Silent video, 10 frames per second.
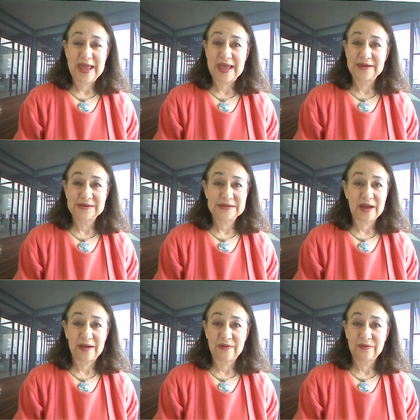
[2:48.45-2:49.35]
and
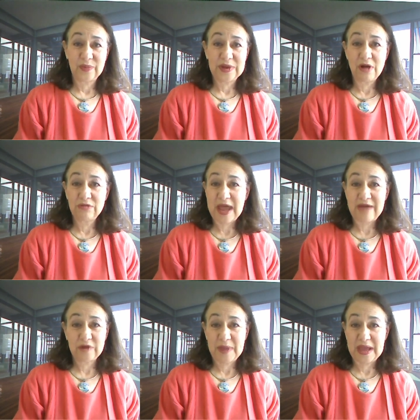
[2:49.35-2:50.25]
uh, we don't
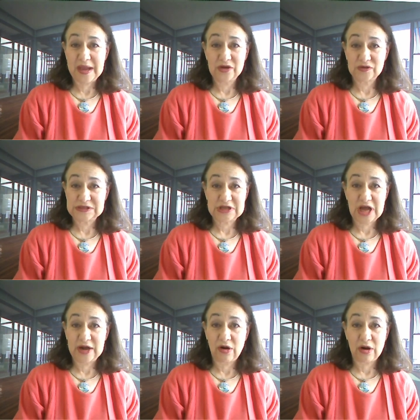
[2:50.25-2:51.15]
have to pay
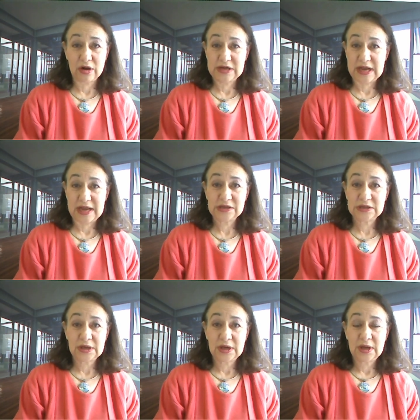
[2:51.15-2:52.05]
interest on our
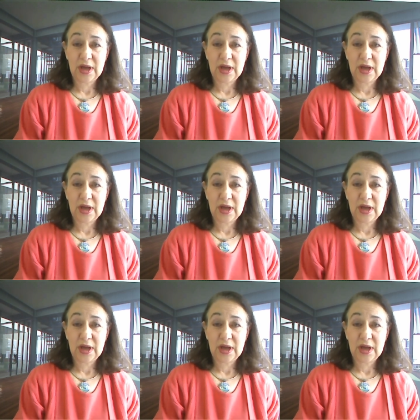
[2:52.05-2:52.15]
debt.